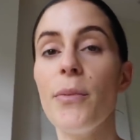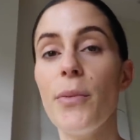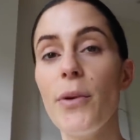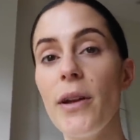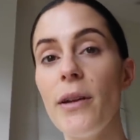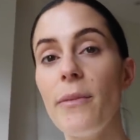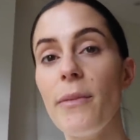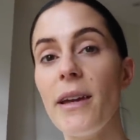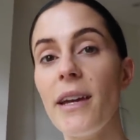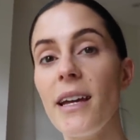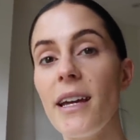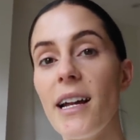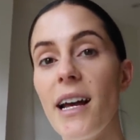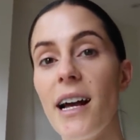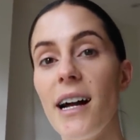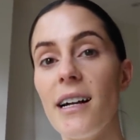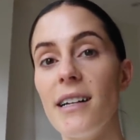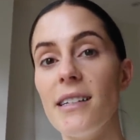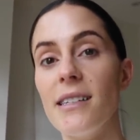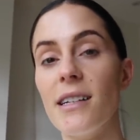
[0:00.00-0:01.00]
preemie and
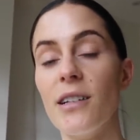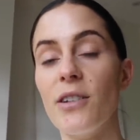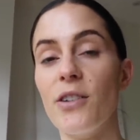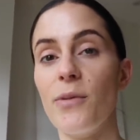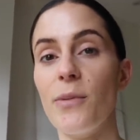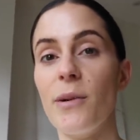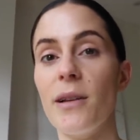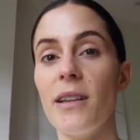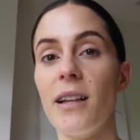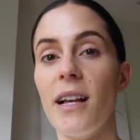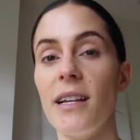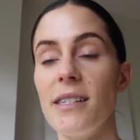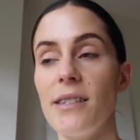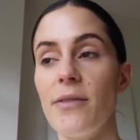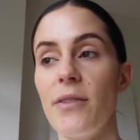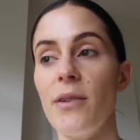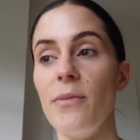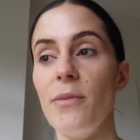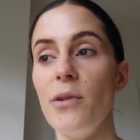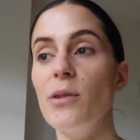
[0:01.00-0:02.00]
has a little bit less
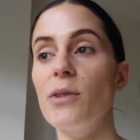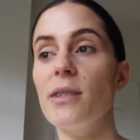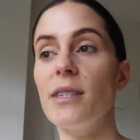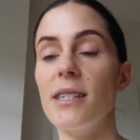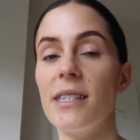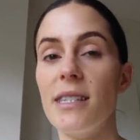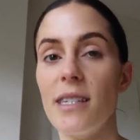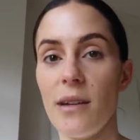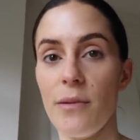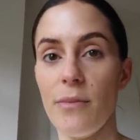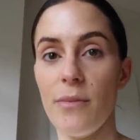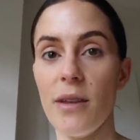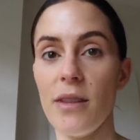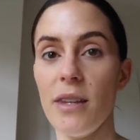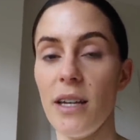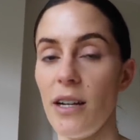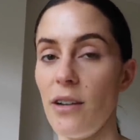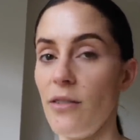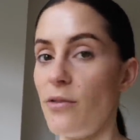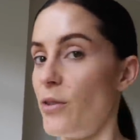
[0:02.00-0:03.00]
of an immune system
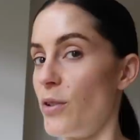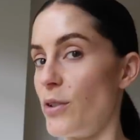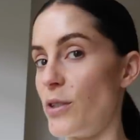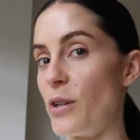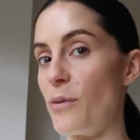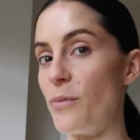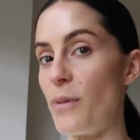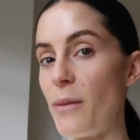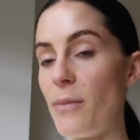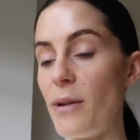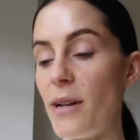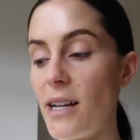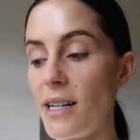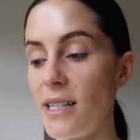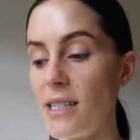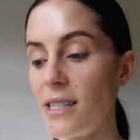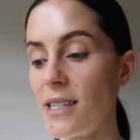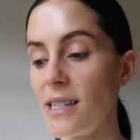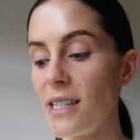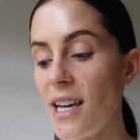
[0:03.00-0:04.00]
than a full-term baby
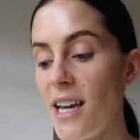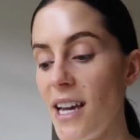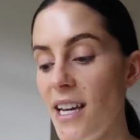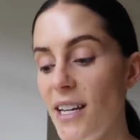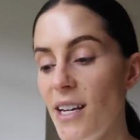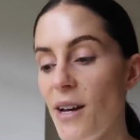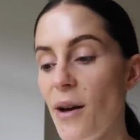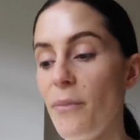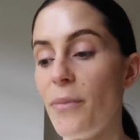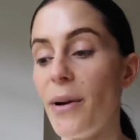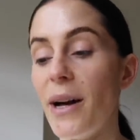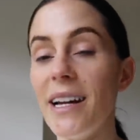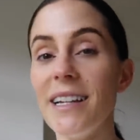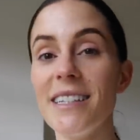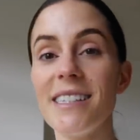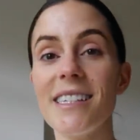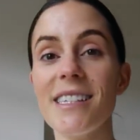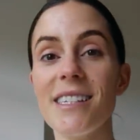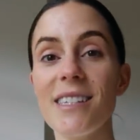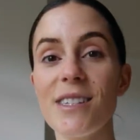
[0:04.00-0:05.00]
does.
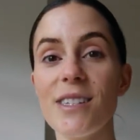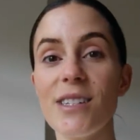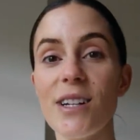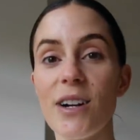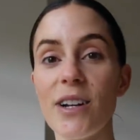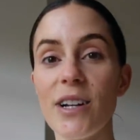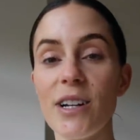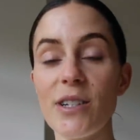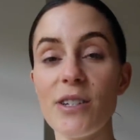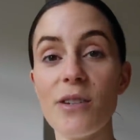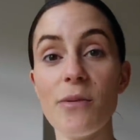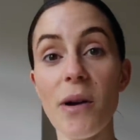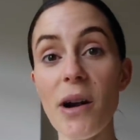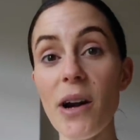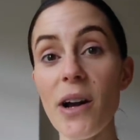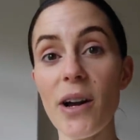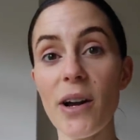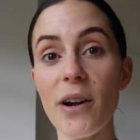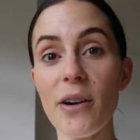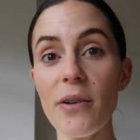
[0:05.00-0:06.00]
But starting
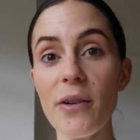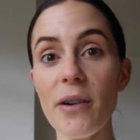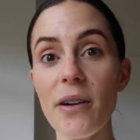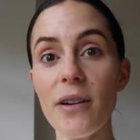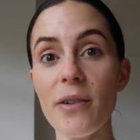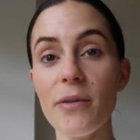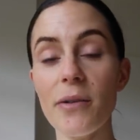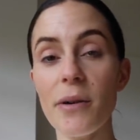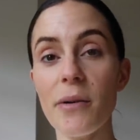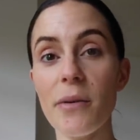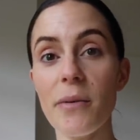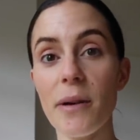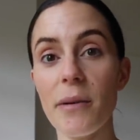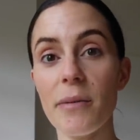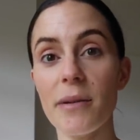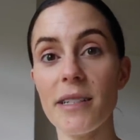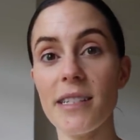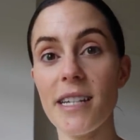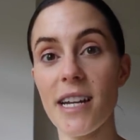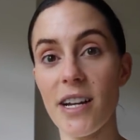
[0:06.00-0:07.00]
tomorrow, we will be
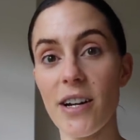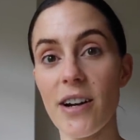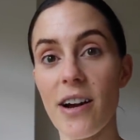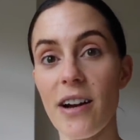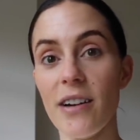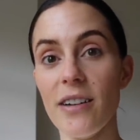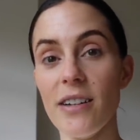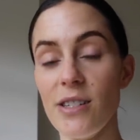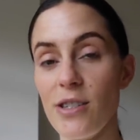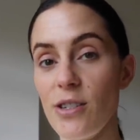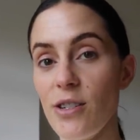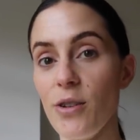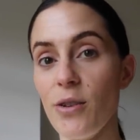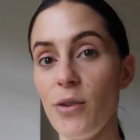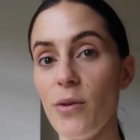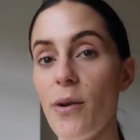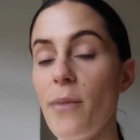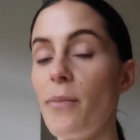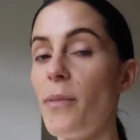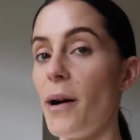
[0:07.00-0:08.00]
able to take her out
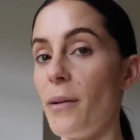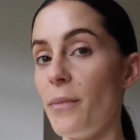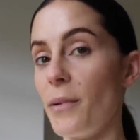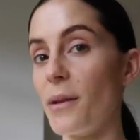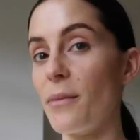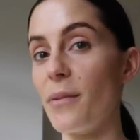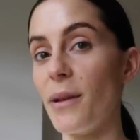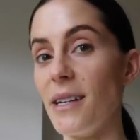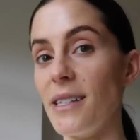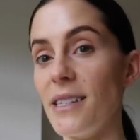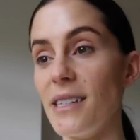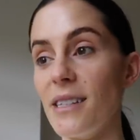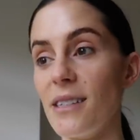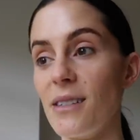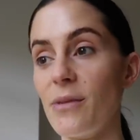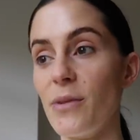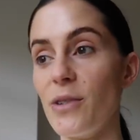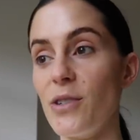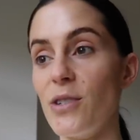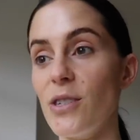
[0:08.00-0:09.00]
into public
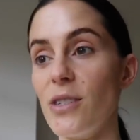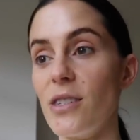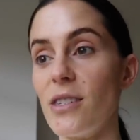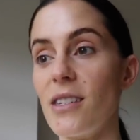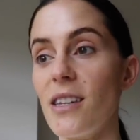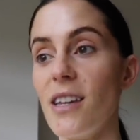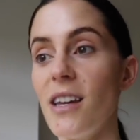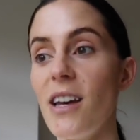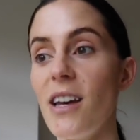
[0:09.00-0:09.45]
places, which is